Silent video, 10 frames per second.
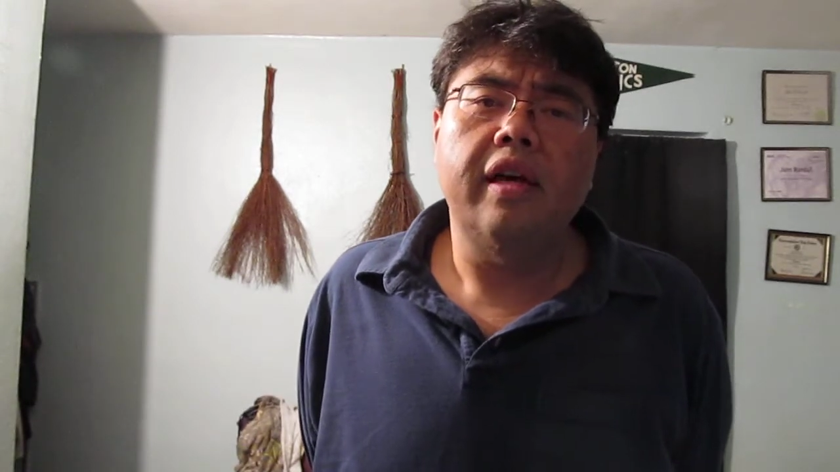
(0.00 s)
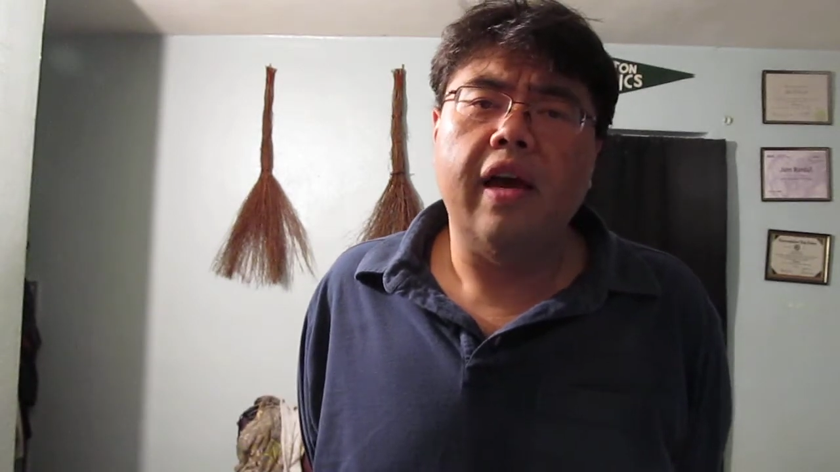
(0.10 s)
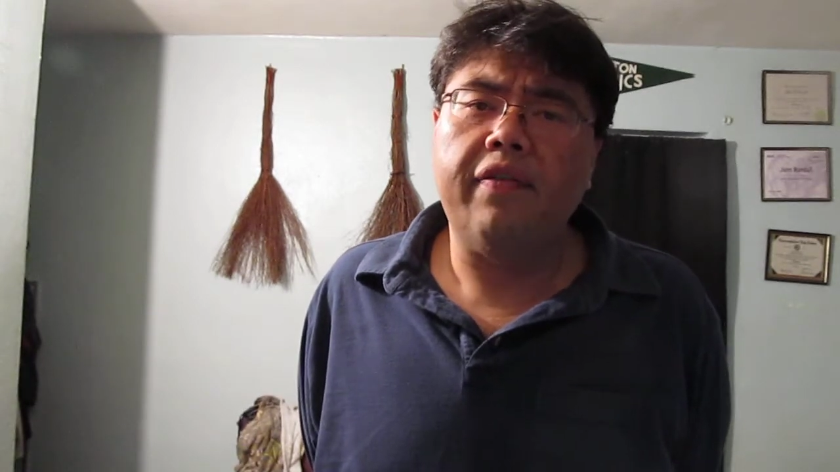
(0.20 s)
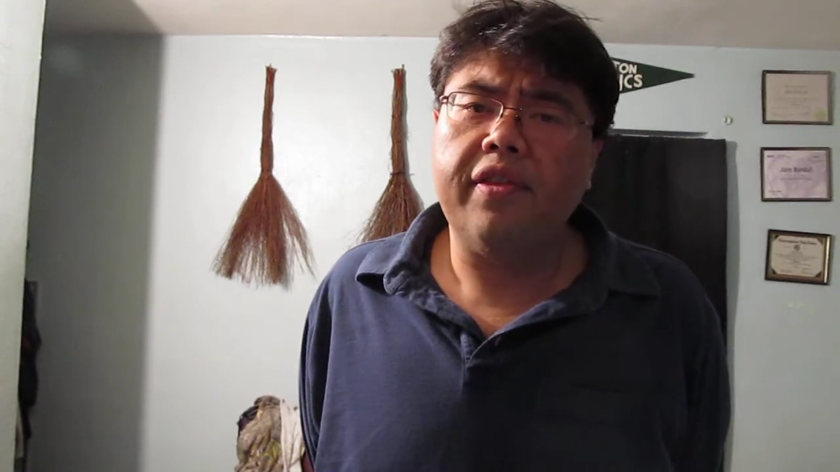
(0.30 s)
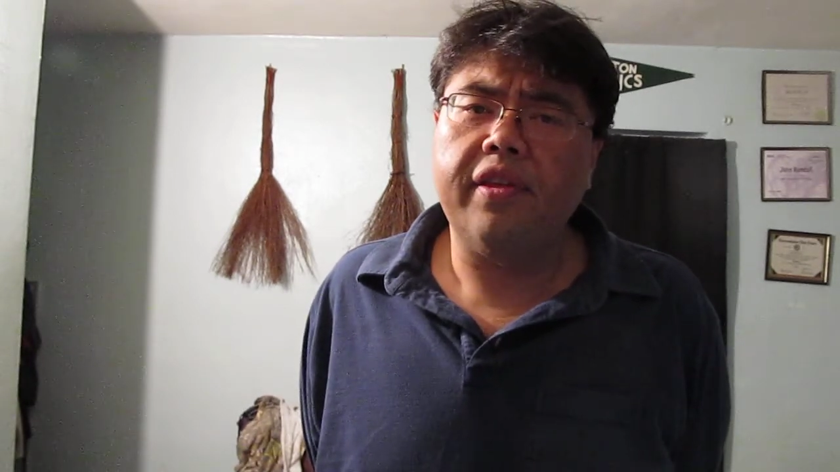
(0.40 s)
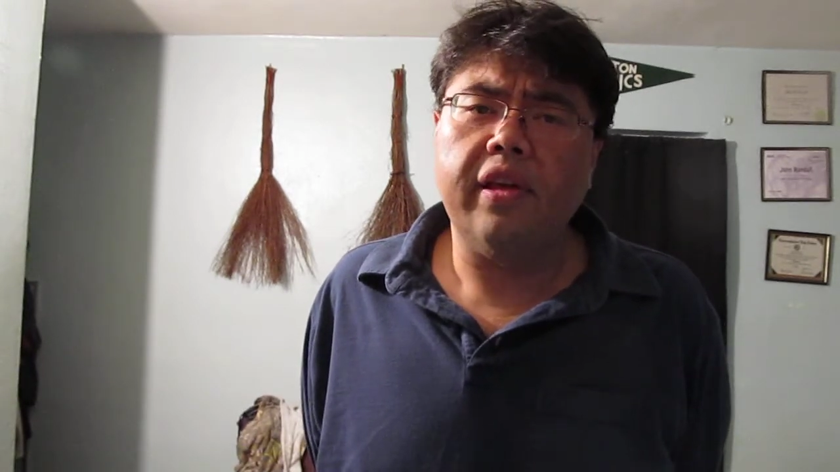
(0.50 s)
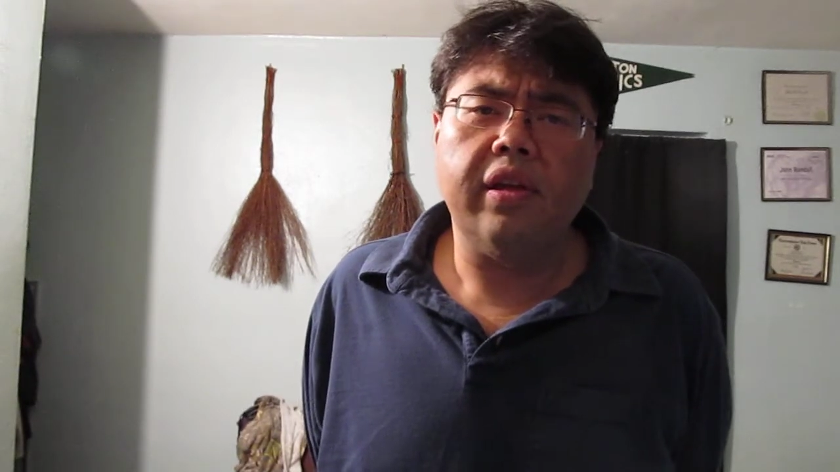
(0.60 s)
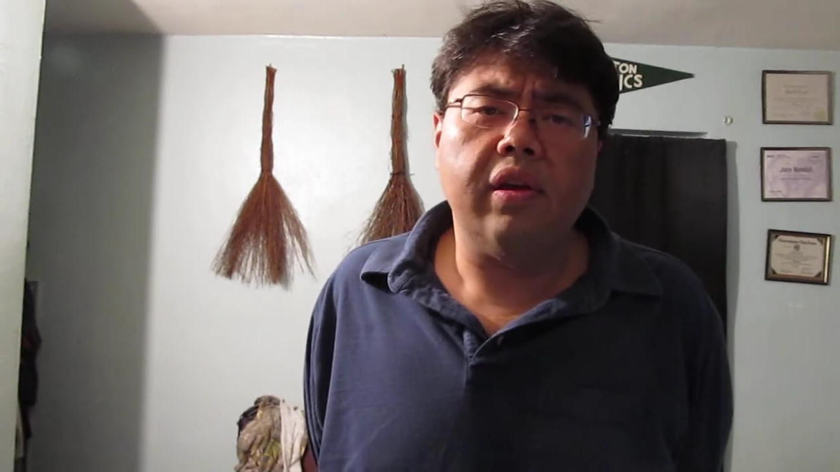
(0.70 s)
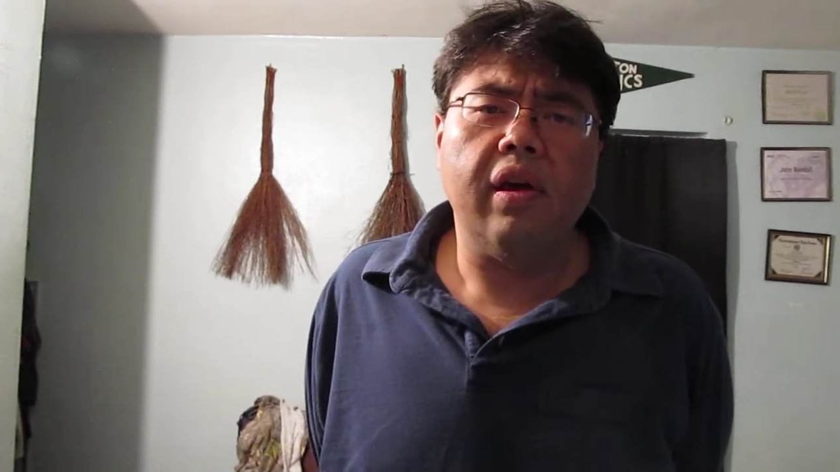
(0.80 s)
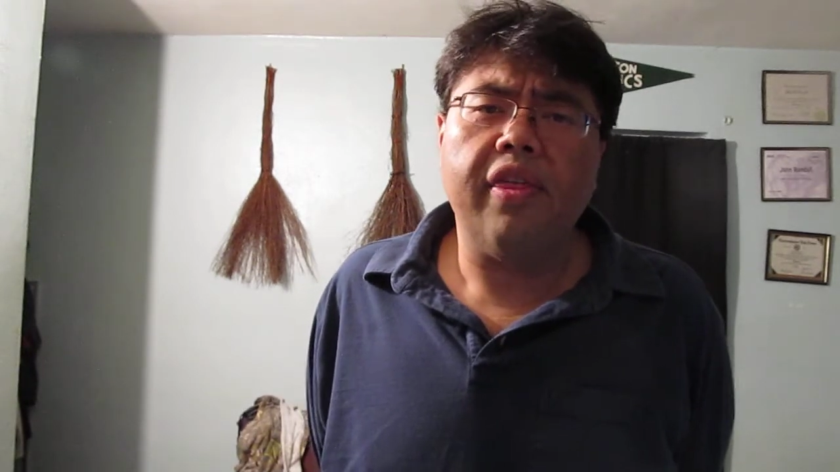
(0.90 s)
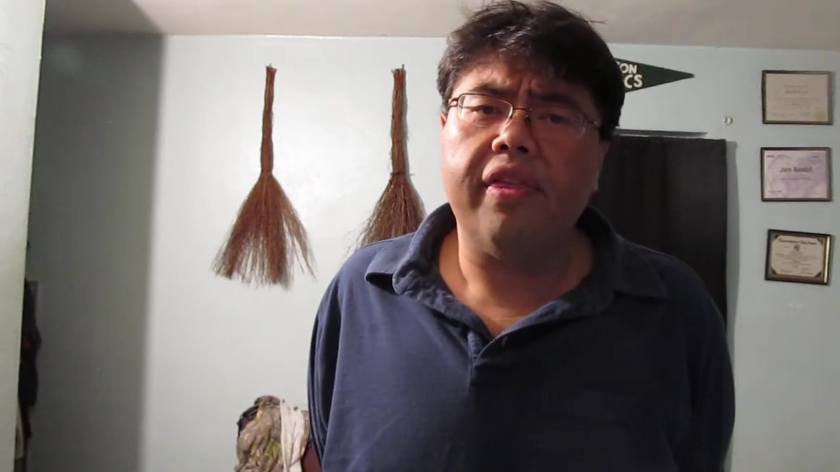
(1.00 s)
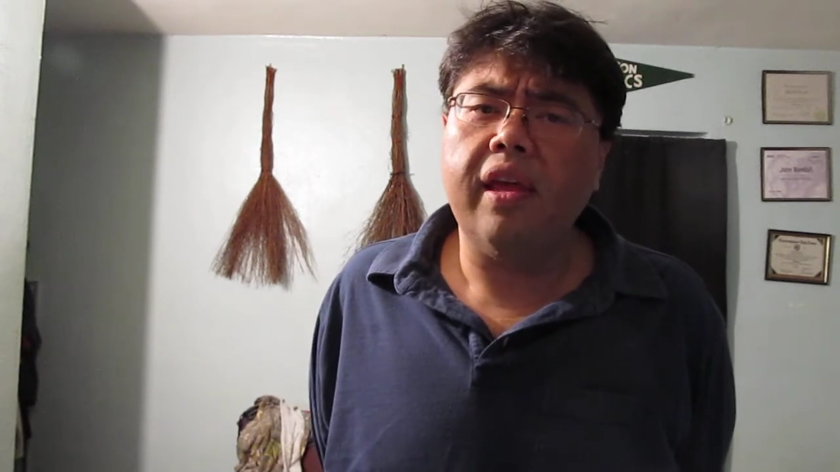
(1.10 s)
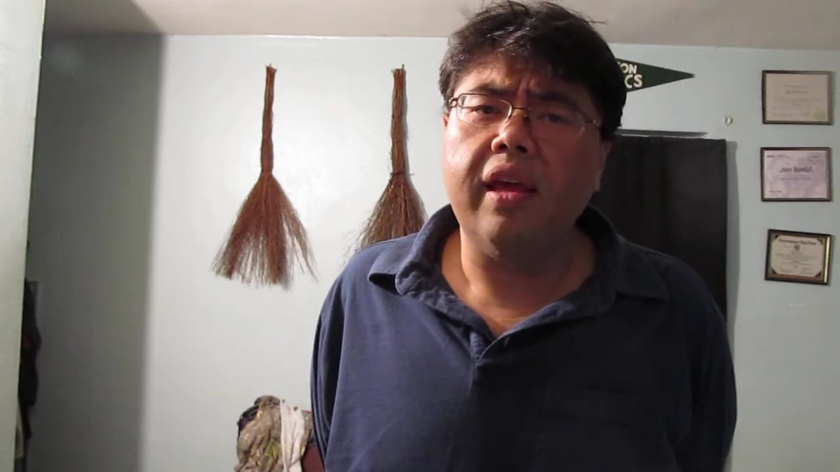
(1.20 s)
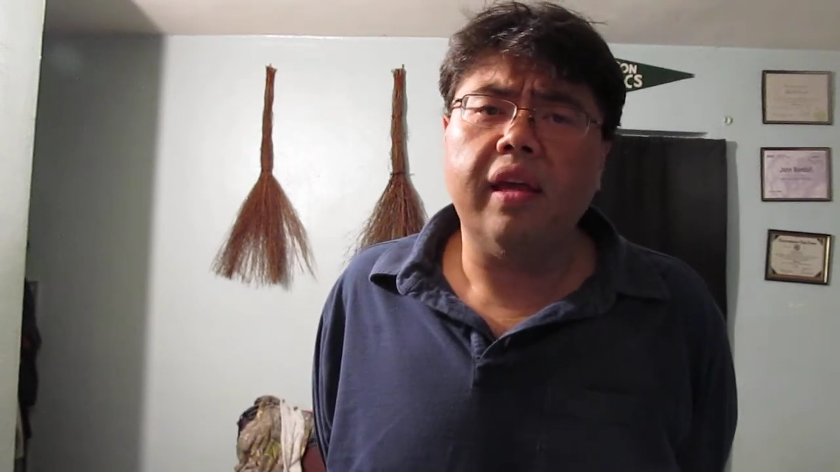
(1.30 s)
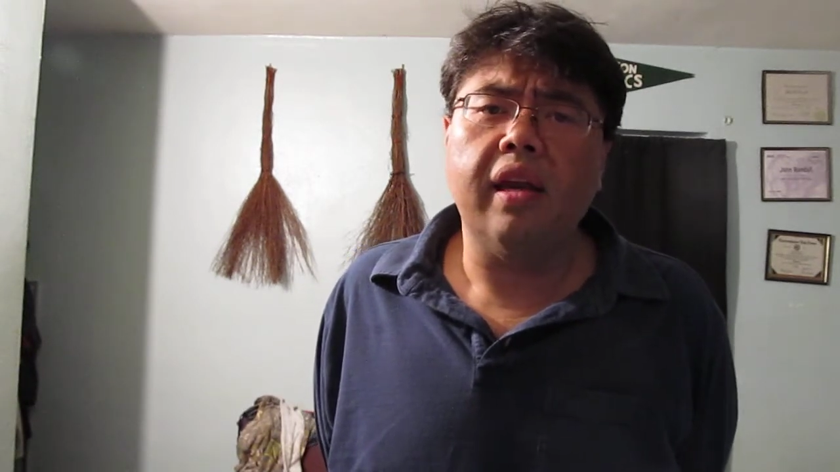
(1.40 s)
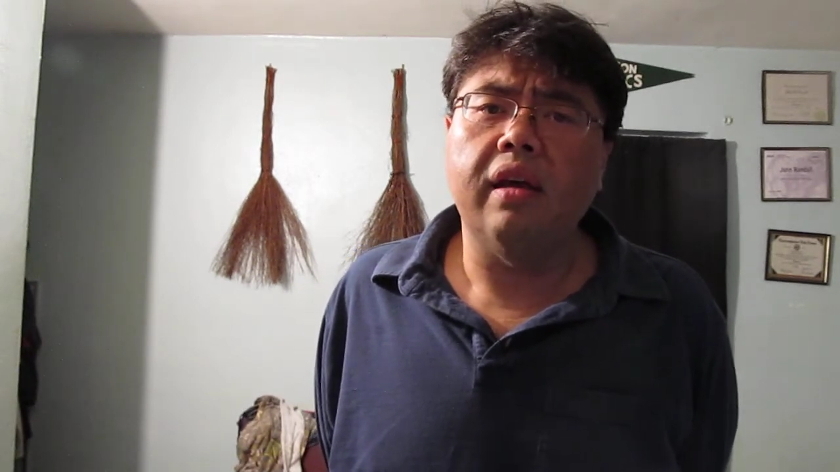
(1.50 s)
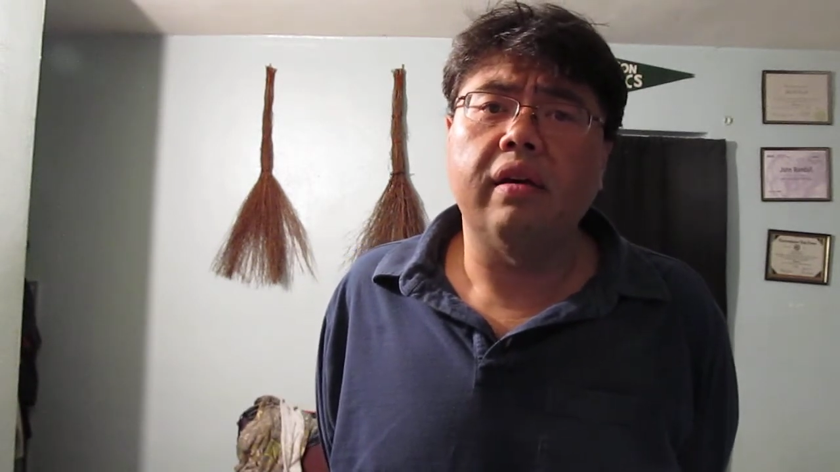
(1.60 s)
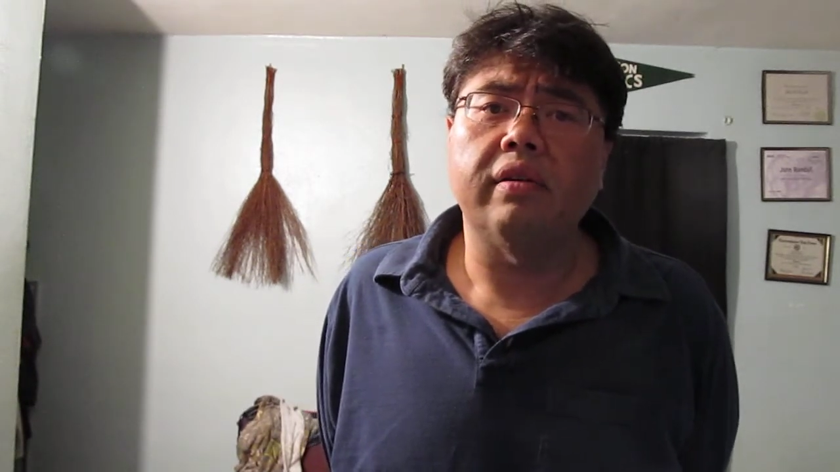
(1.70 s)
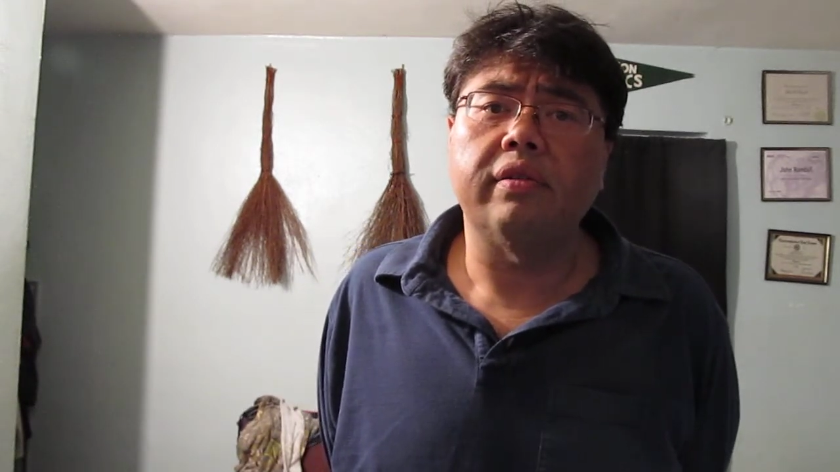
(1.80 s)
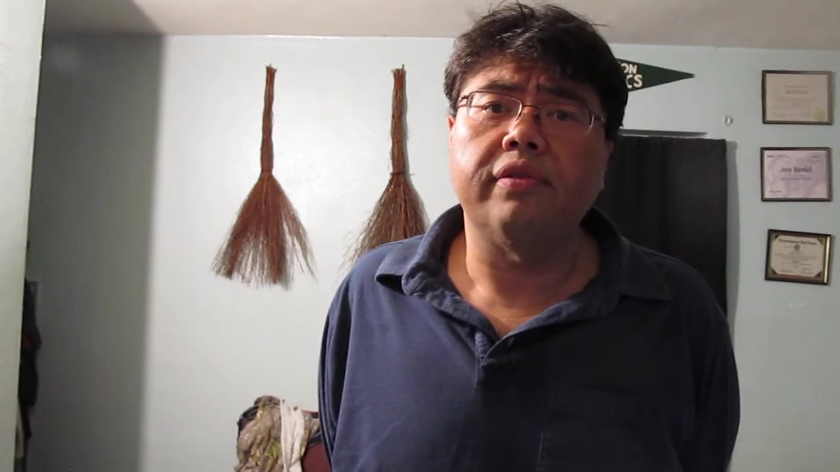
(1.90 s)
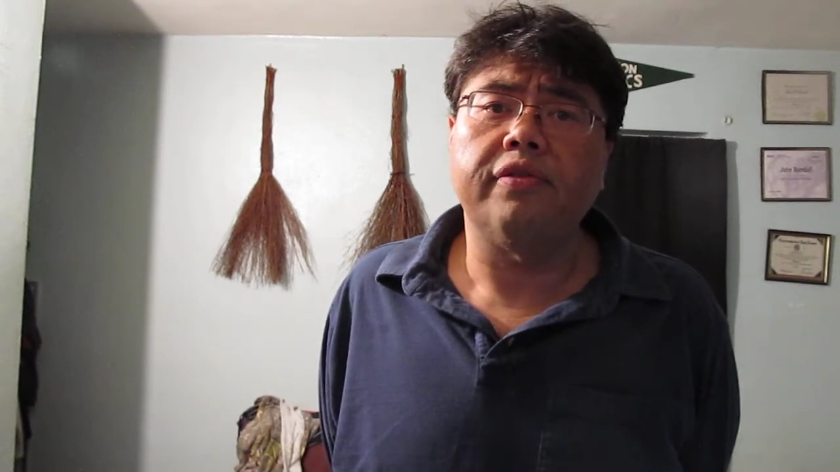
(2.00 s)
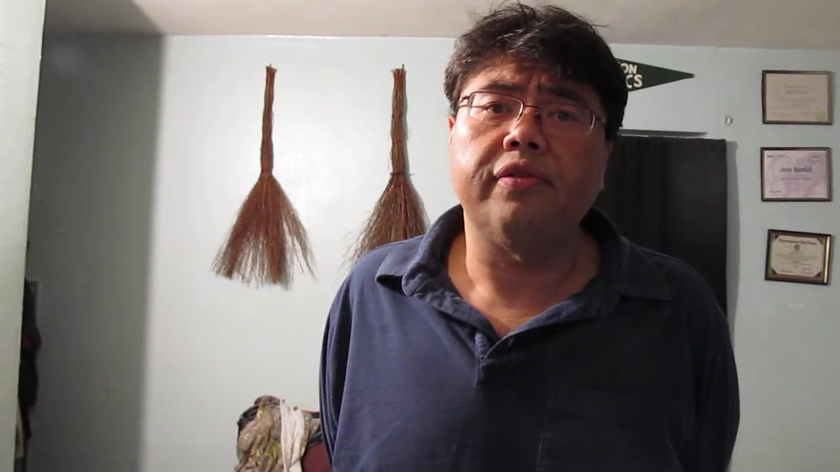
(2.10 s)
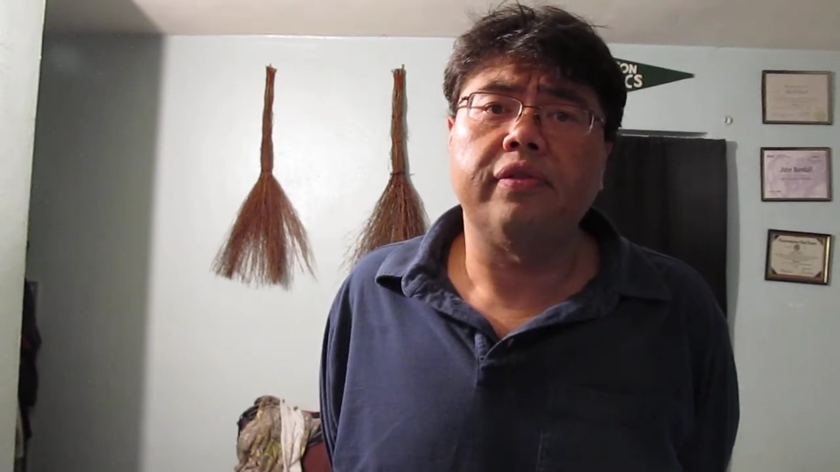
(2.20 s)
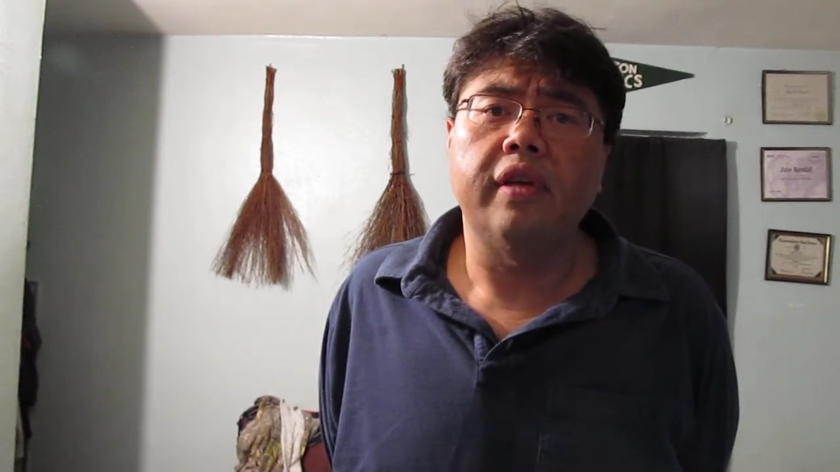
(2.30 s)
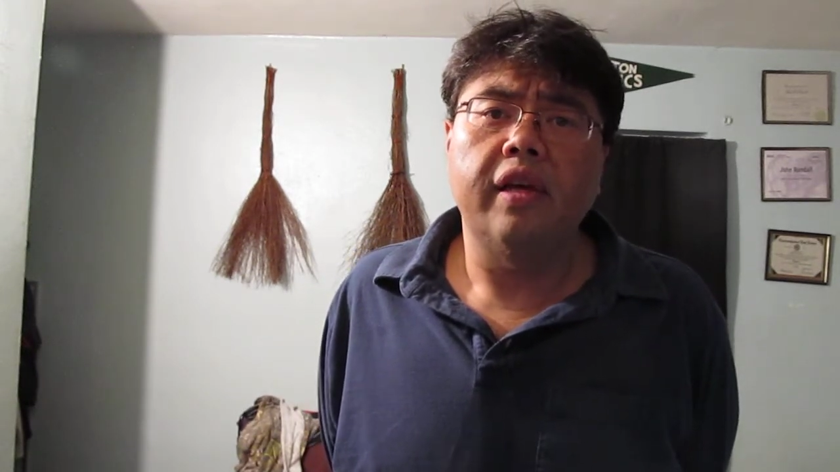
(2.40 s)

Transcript: everything you're thinking of